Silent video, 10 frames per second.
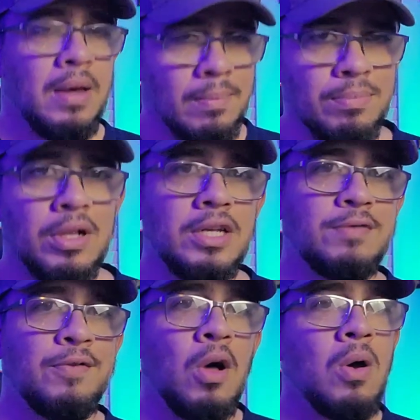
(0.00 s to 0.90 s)
blood is
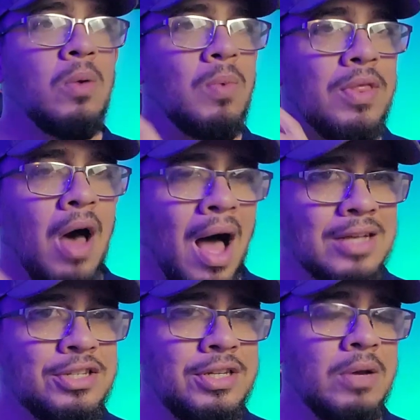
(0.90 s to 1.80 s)
flowing with
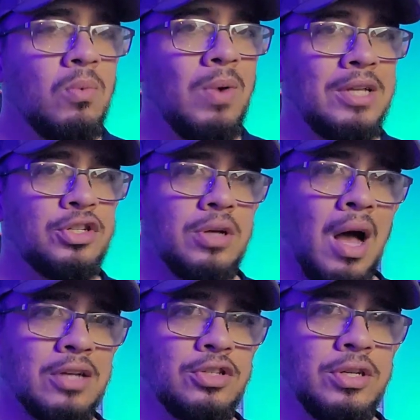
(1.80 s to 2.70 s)
oxygen, rich
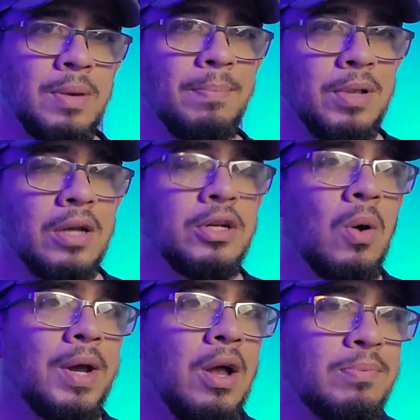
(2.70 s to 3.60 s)
oxygen blood
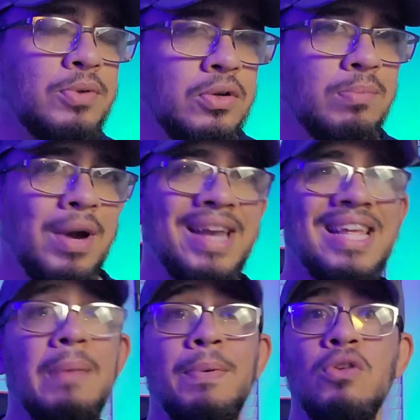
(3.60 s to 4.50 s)
going up to your brain,
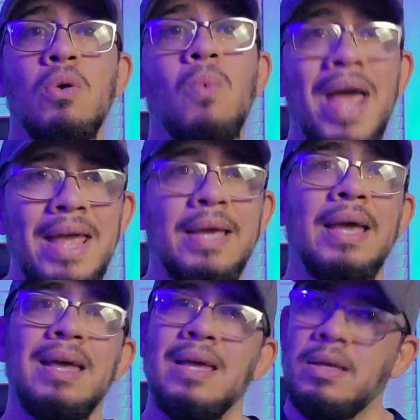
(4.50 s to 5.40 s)
keeping you awake.
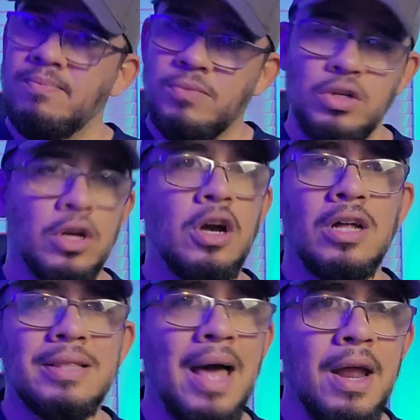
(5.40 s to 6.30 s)
You
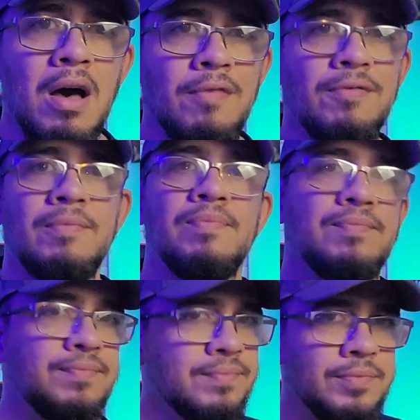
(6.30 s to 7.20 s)
cut that off,
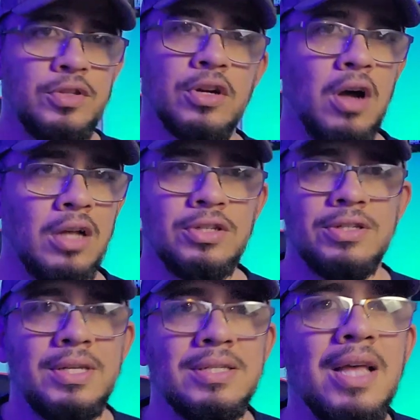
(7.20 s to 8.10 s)
your
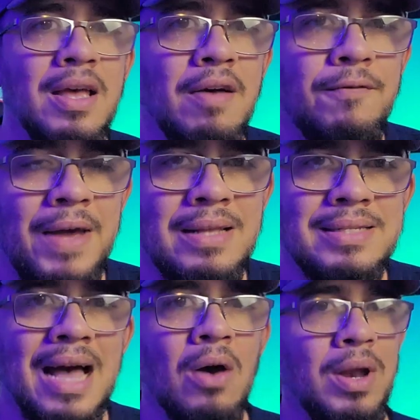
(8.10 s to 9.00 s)
consciousness fades
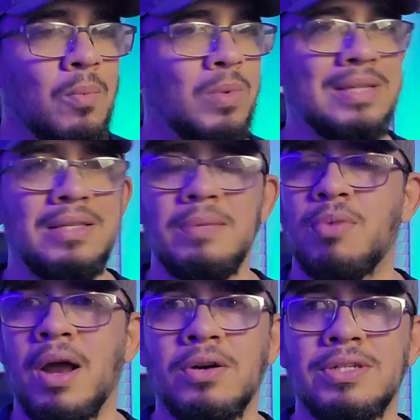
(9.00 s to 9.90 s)
out, and we see
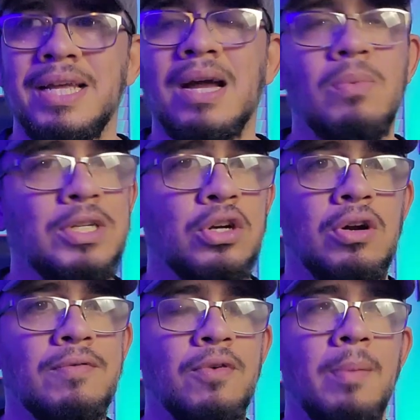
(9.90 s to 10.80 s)
Brian Ortega
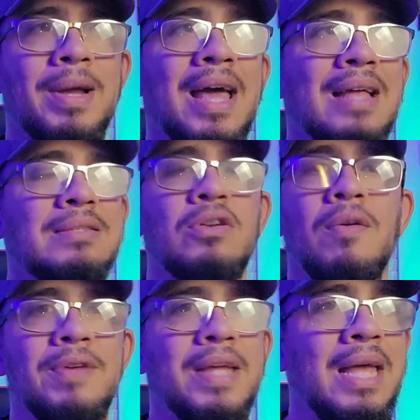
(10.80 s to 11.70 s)
return from a
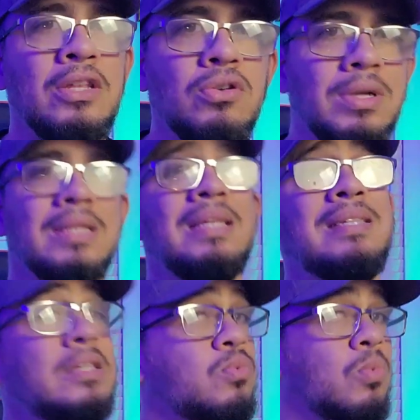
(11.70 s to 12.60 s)
catastrophic injury. And this
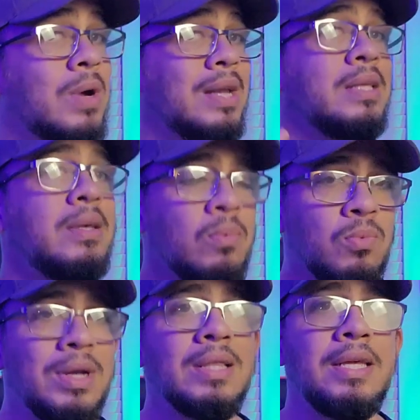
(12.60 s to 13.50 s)
is really,
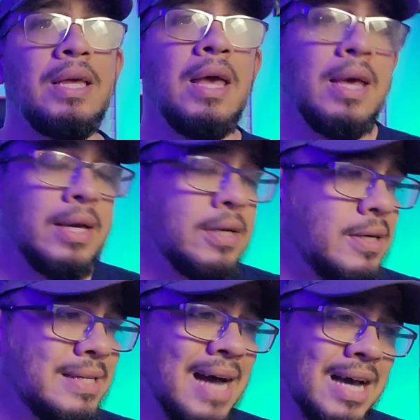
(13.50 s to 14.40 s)
really
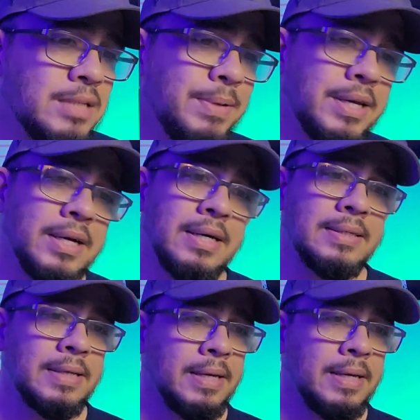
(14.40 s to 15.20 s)
good, guys, because